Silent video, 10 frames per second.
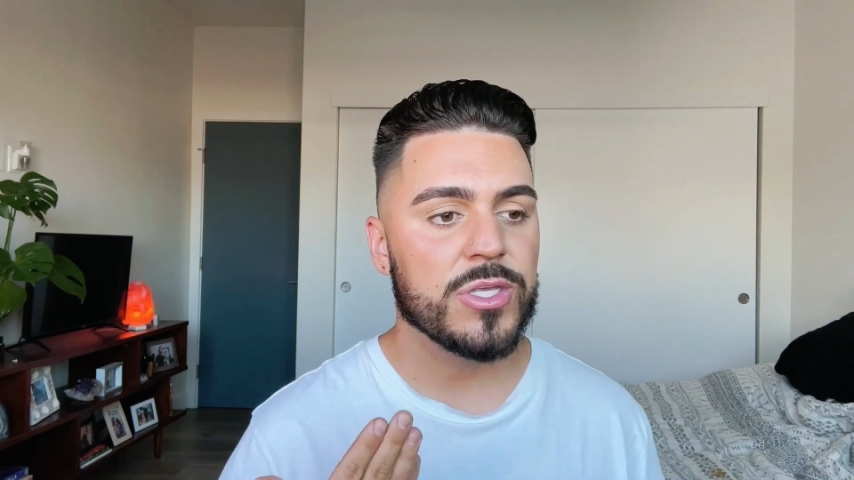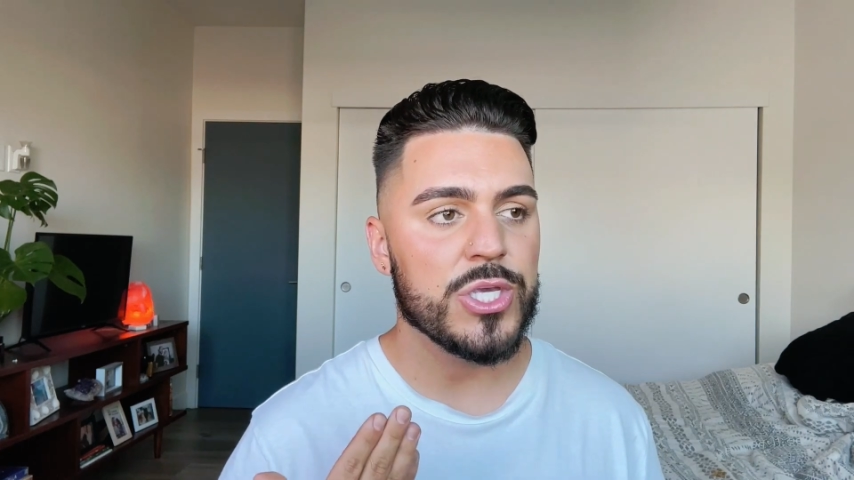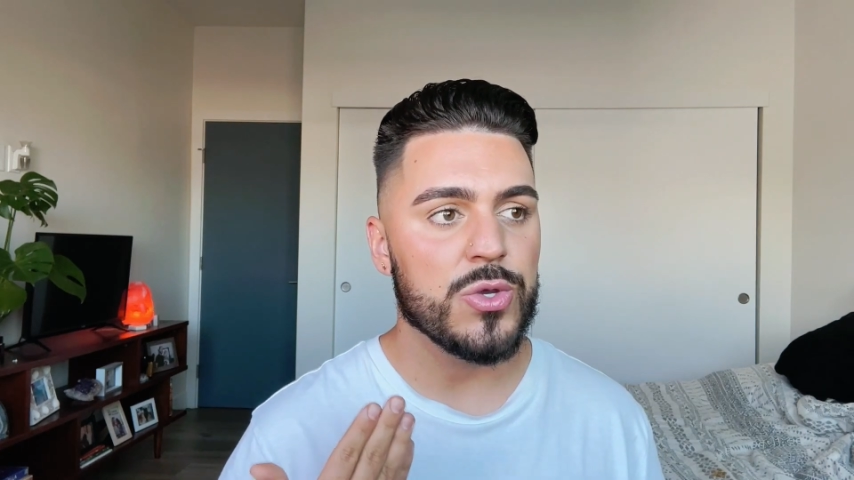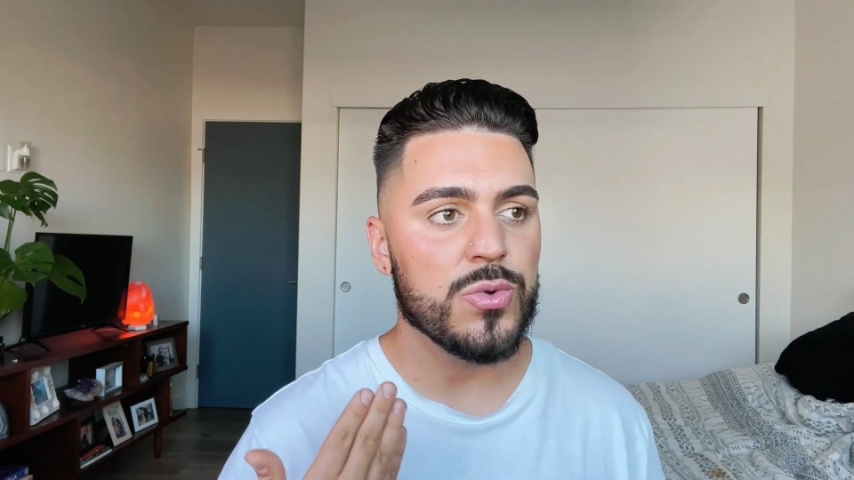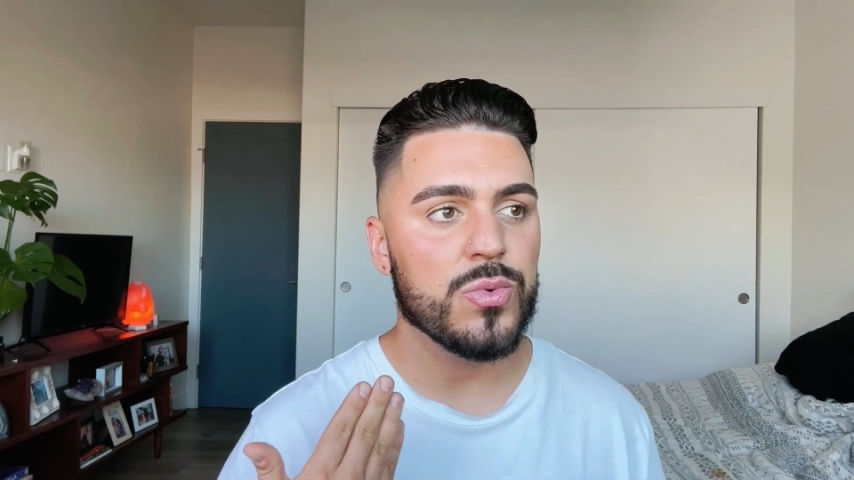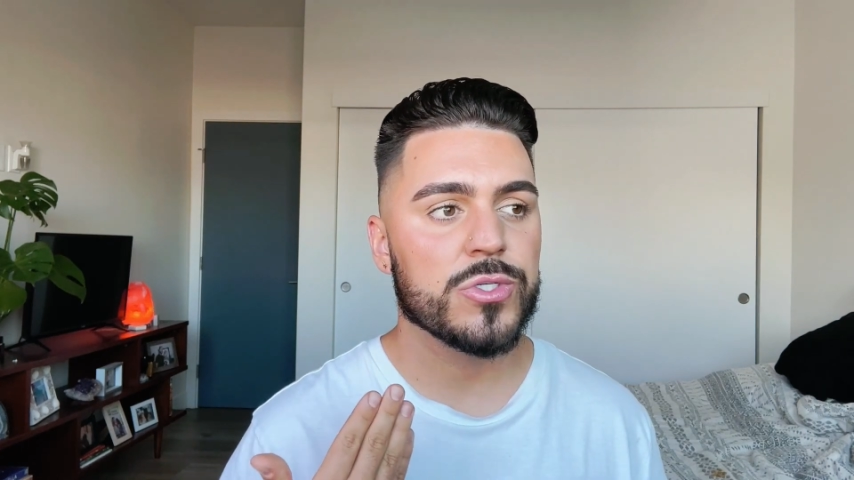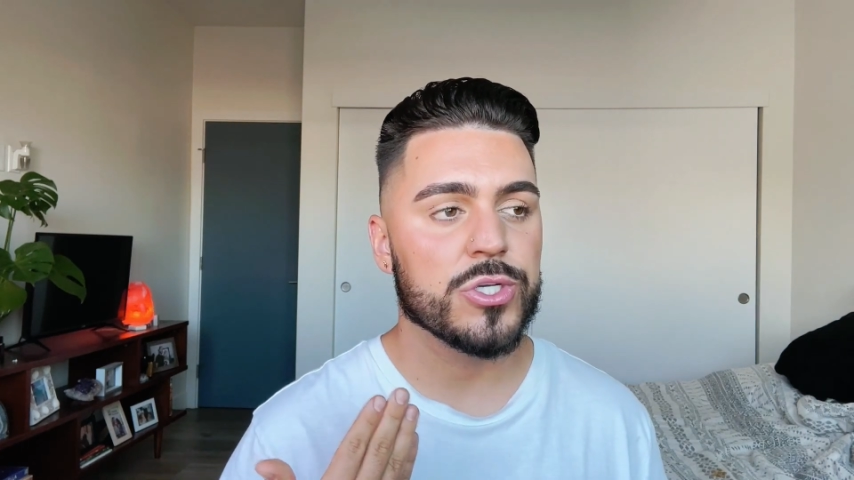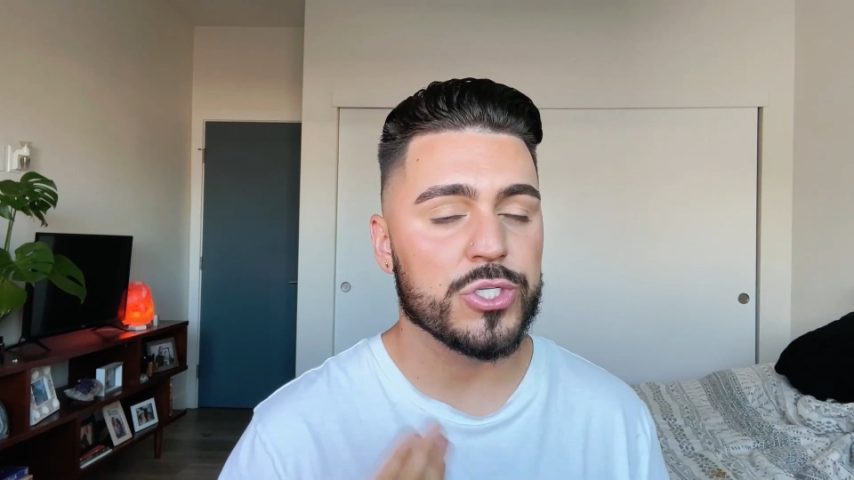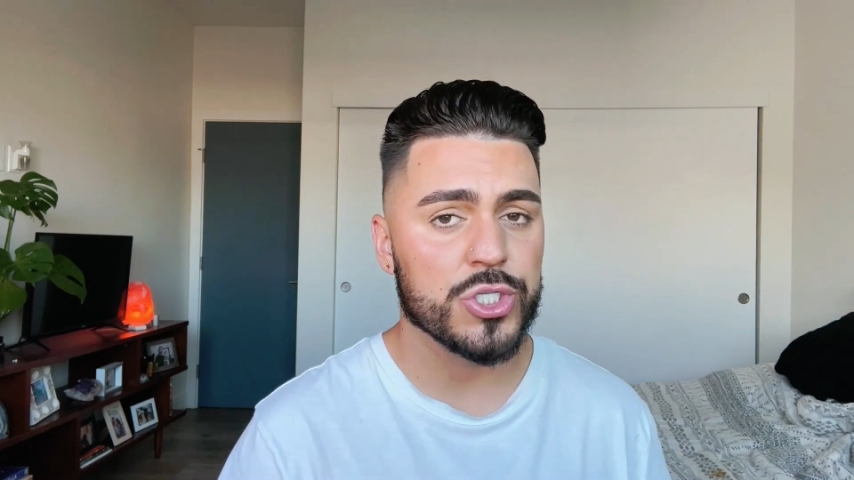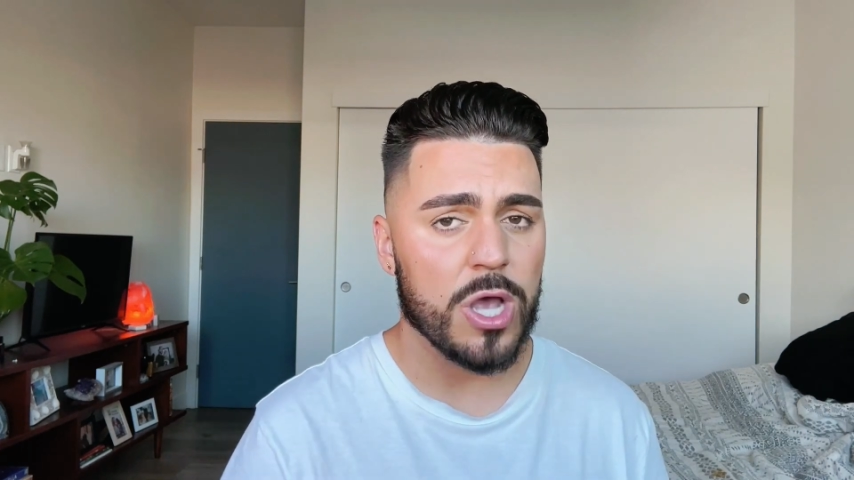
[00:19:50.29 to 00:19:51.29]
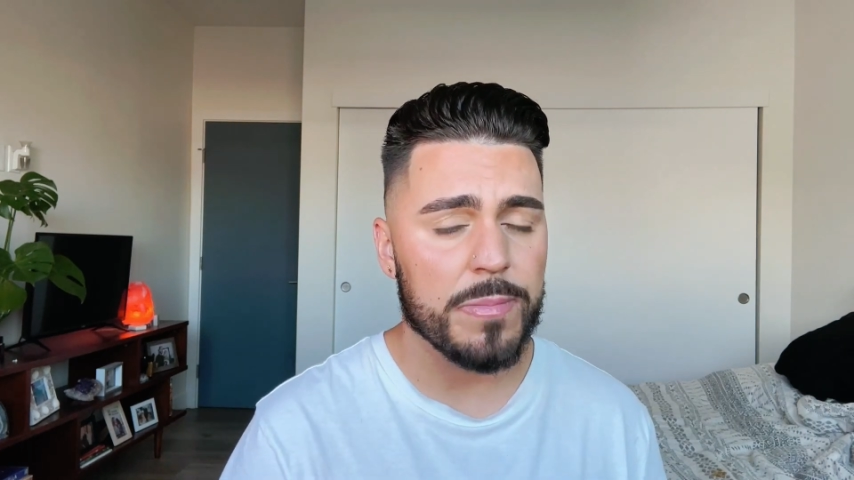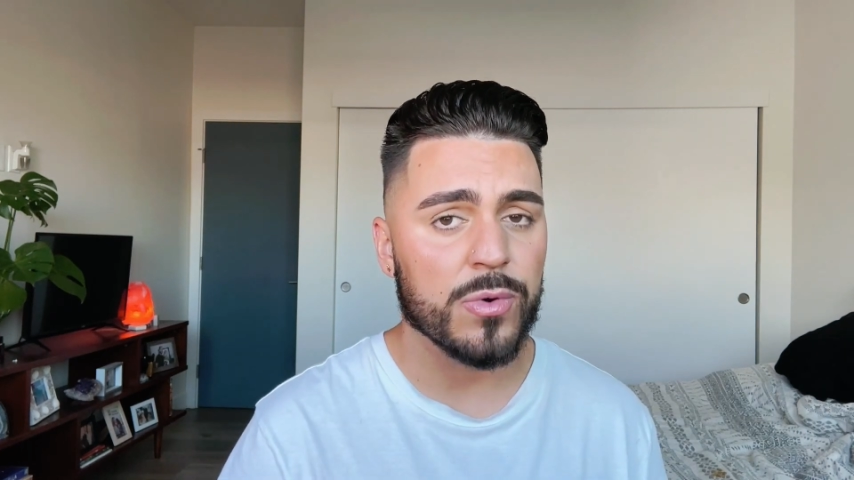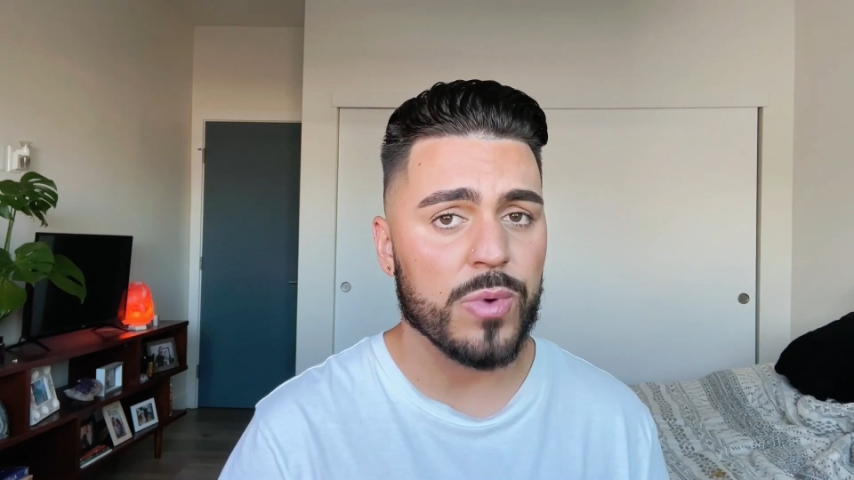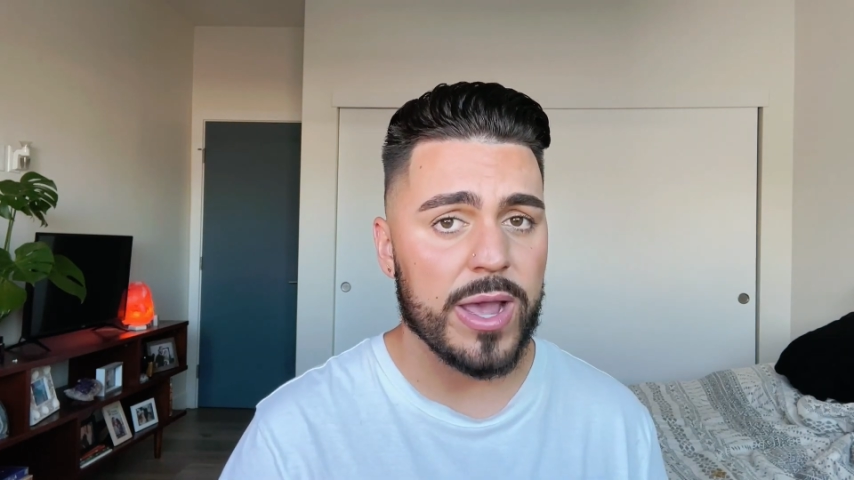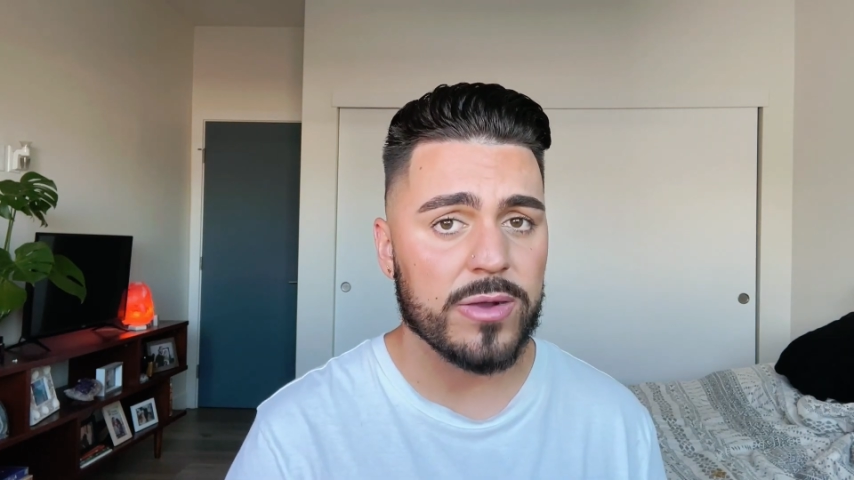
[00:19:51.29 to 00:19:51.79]
you should shop
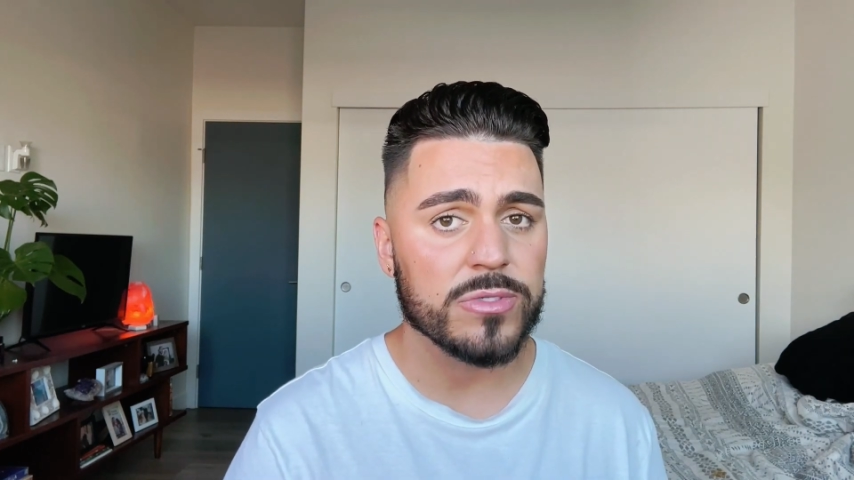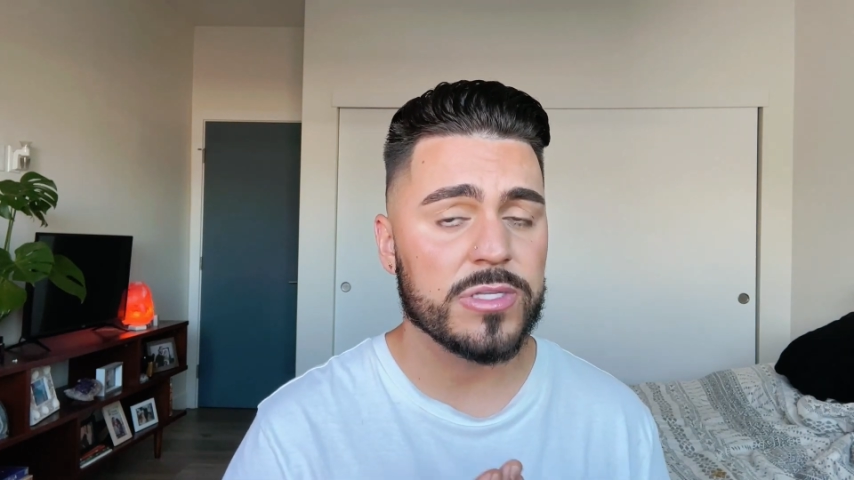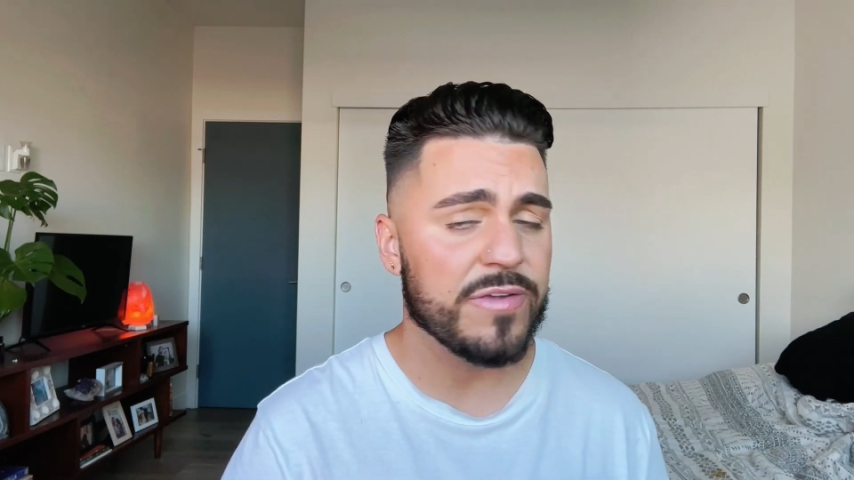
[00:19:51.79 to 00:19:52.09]
around